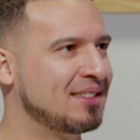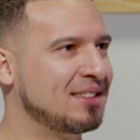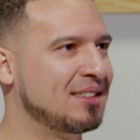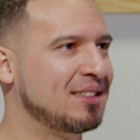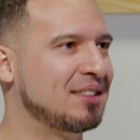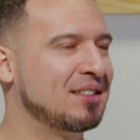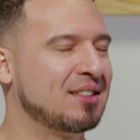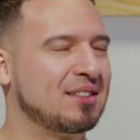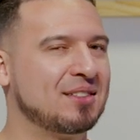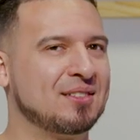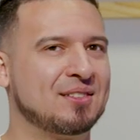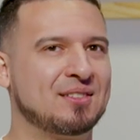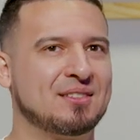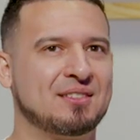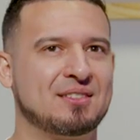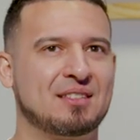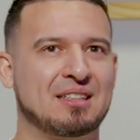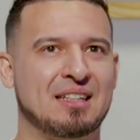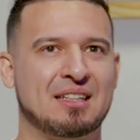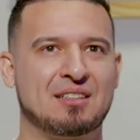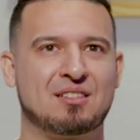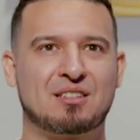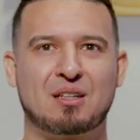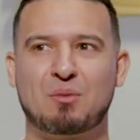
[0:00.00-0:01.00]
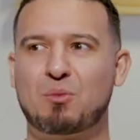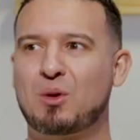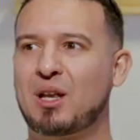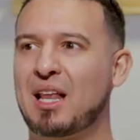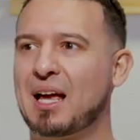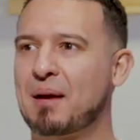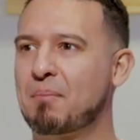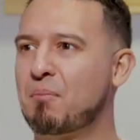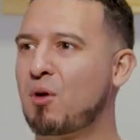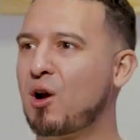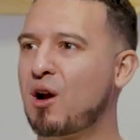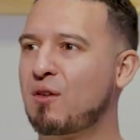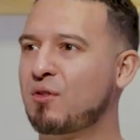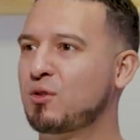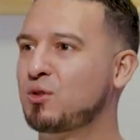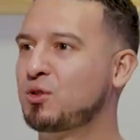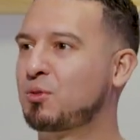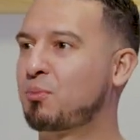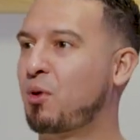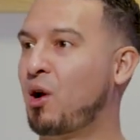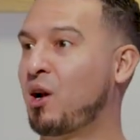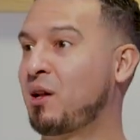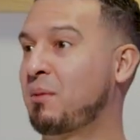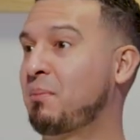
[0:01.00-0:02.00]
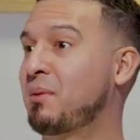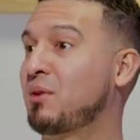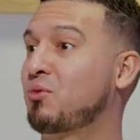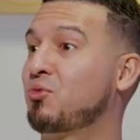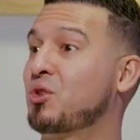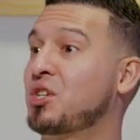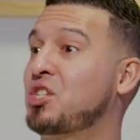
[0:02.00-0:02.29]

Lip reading: You know, and someone like Marvin, who's probably been